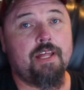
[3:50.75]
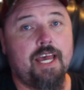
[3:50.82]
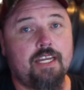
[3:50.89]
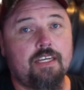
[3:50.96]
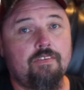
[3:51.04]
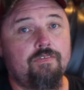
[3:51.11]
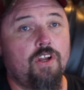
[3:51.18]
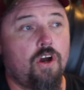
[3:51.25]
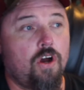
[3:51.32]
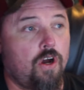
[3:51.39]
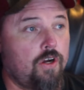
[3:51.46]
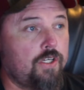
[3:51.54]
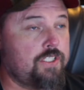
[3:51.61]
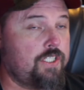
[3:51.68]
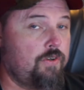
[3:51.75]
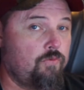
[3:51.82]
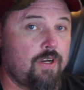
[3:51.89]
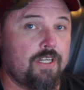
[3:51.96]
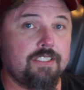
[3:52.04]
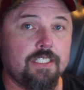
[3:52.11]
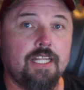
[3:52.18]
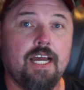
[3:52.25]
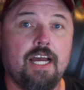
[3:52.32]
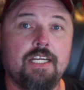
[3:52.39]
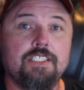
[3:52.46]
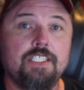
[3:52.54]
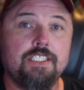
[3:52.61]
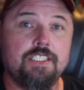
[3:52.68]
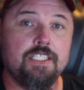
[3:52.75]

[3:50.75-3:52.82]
active dog. She runs a lot.